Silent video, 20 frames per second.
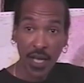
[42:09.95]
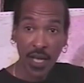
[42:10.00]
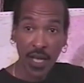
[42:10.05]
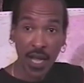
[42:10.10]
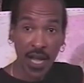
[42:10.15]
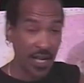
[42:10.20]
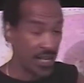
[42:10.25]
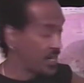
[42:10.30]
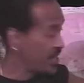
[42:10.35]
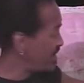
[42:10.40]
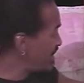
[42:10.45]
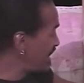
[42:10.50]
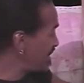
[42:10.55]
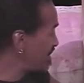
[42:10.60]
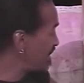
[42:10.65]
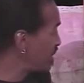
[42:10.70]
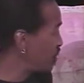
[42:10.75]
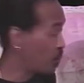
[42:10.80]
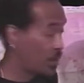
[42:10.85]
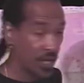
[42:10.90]
And they
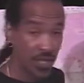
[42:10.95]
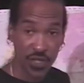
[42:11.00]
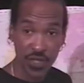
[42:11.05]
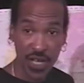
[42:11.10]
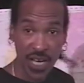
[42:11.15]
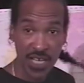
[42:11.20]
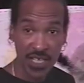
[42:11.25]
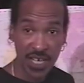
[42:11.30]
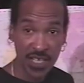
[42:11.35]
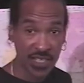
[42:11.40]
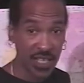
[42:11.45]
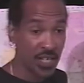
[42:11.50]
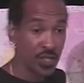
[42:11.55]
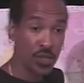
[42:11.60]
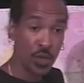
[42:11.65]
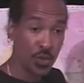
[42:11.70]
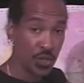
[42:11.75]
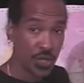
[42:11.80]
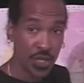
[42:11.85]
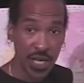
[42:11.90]
say, what a change. I say, there's
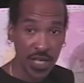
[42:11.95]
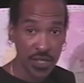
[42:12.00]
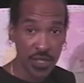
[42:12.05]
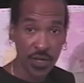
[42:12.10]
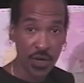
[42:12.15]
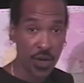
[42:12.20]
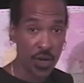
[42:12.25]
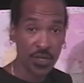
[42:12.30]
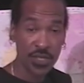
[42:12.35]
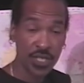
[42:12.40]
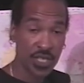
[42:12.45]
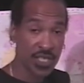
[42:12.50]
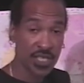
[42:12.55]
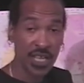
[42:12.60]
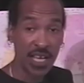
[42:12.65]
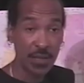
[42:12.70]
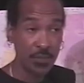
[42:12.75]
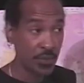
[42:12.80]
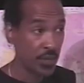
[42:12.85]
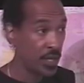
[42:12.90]
no change at all. It's the
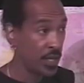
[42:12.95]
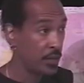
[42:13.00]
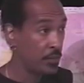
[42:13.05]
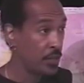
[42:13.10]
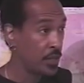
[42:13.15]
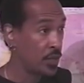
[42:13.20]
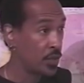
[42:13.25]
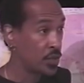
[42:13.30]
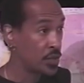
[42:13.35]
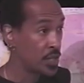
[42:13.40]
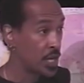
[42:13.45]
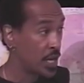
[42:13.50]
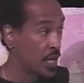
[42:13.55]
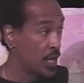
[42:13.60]
same thing because